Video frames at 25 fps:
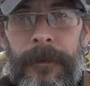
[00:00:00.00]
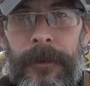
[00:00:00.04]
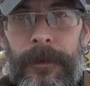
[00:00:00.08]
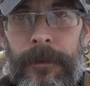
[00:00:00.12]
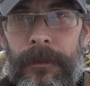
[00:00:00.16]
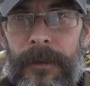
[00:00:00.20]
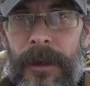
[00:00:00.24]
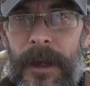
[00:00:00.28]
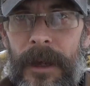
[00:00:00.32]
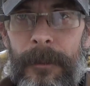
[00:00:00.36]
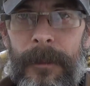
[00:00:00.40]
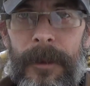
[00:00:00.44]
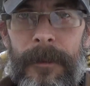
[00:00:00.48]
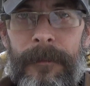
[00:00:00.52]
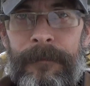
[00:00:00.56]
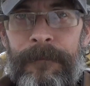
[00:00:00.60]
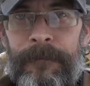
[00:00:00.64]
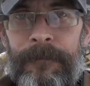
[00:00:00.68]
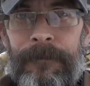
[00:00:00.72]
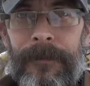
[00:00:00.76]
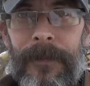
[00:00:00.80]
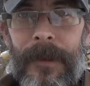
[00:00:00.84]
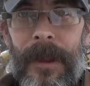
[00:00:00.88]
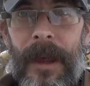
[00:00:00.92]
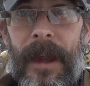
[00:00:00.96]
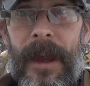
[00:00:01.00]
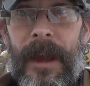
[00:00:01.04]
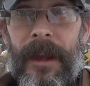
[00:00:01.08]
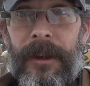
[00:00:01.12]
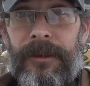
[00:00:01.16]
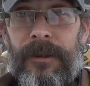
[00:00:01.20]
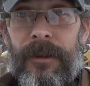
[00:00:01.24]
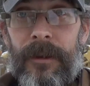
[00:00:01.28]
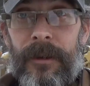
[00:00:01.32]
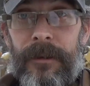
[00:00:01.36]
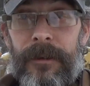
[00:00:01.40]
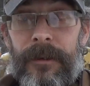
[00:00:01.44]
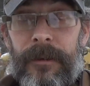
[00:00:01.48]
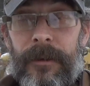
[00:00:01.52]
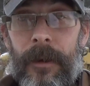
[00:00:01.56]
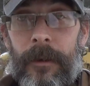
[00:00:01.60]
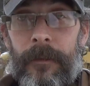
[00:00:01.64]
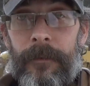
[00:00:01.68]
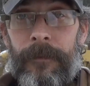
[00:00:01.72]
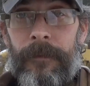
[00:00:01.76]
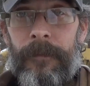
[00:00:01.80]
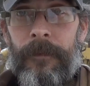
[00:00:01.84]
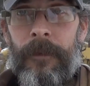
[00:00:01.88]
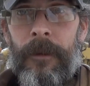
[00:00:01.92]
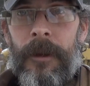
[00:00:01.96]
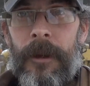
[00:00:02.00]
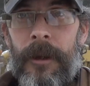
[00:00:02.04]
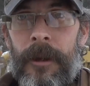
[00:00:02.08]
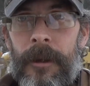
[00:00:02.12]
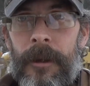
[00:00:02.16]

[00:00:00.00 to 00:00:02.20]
you name it. Excellent stuff.